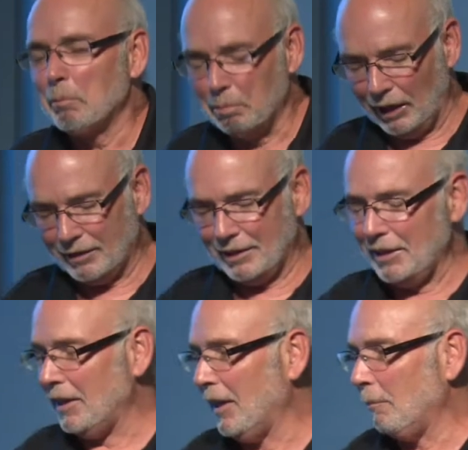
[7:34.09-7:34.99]
But
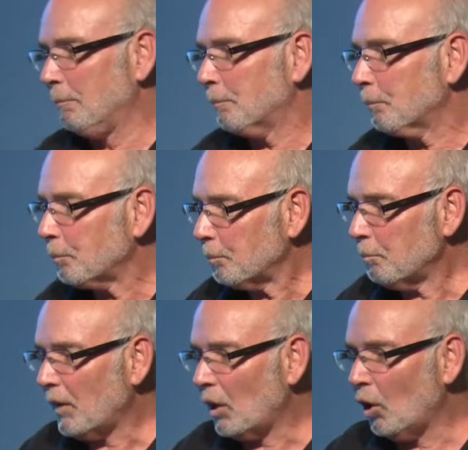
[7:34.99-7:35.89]
the
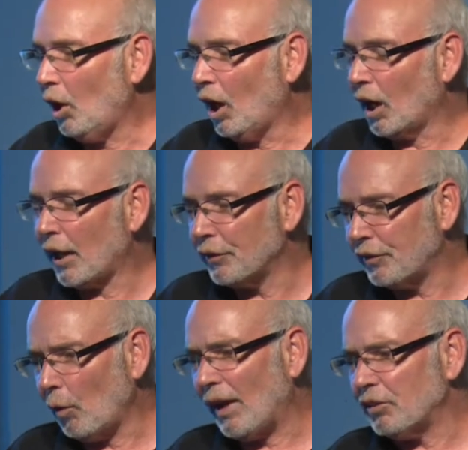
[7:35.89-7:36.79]
and
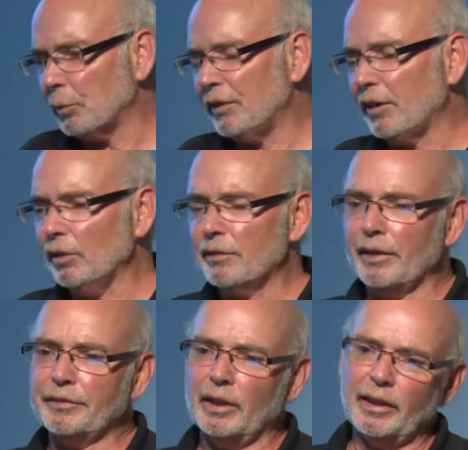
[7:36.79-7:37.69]
so as a result of
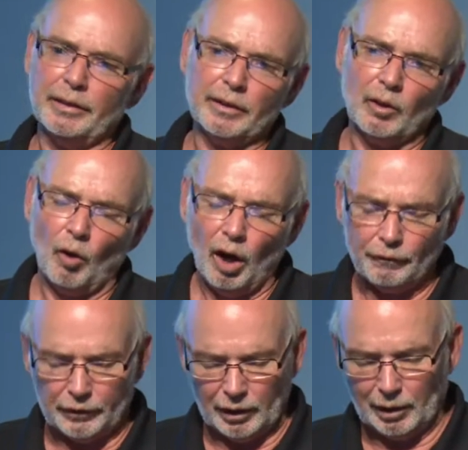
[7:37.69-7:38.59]
this study, I did an
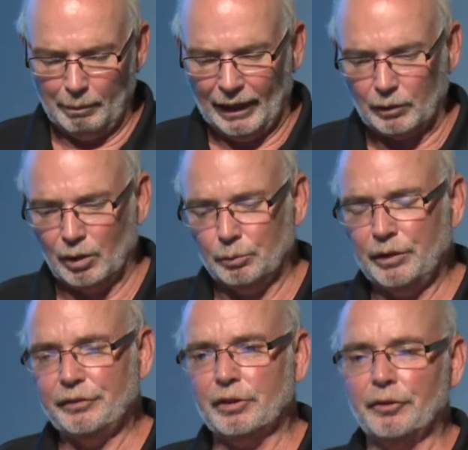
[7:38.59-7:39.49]
awful lot of background
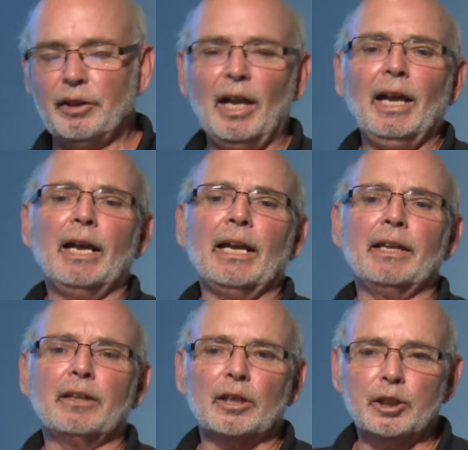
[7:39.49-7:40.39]
research,
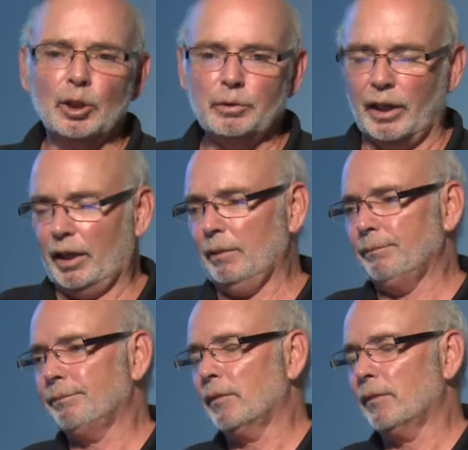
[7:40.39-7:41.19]
including